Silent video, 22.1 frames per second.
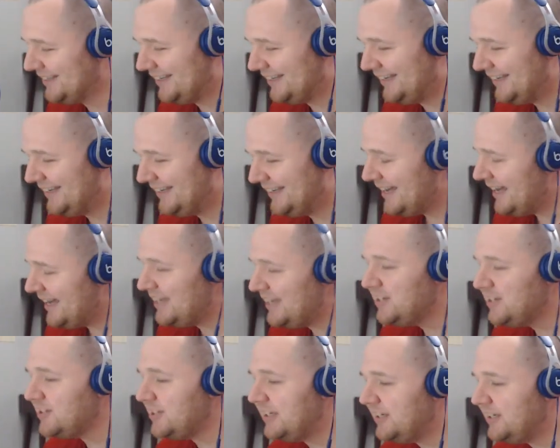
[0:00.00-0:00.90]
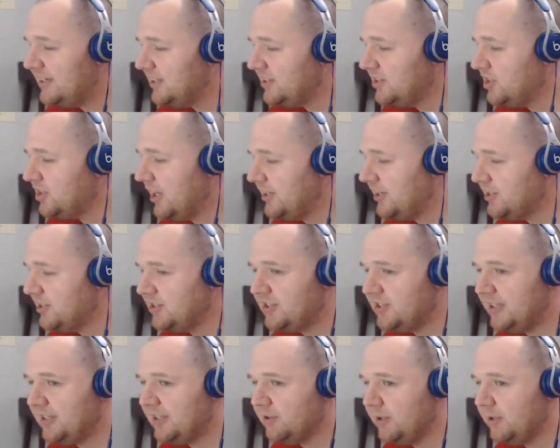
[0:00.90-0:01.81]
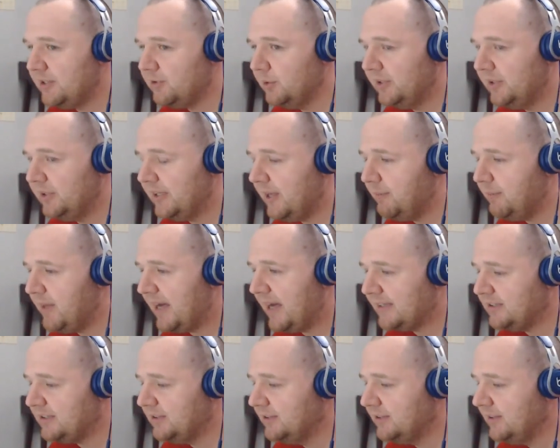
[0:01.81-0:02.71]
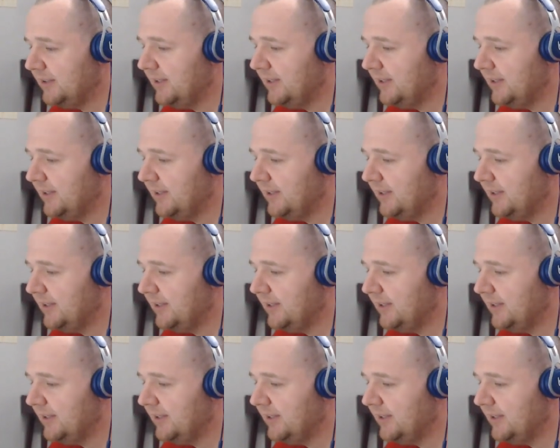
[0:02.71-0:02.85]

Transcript: that he just needed to change his scenery to really get back to